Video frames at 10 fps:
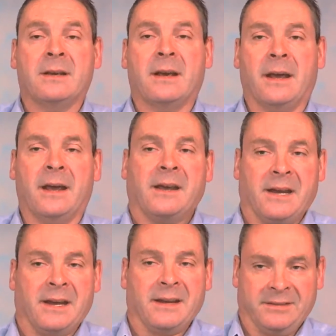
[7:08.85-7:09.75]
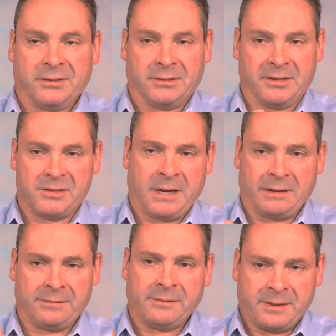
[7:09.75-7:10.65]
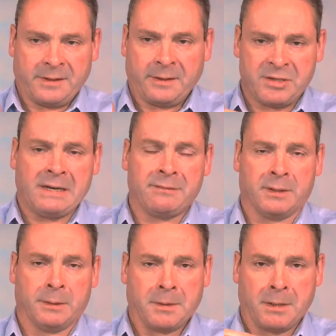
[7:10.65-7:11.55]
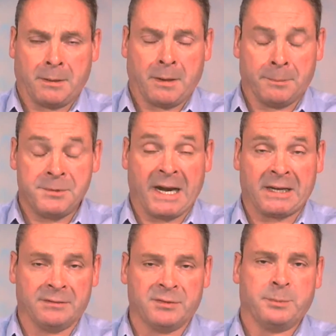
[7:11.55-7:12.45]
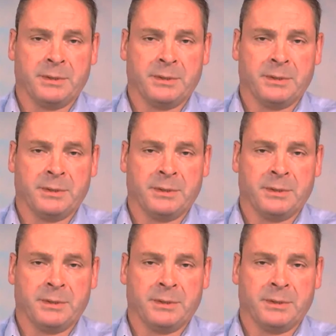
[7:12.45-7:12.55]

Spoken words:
so that you have achievable objectives,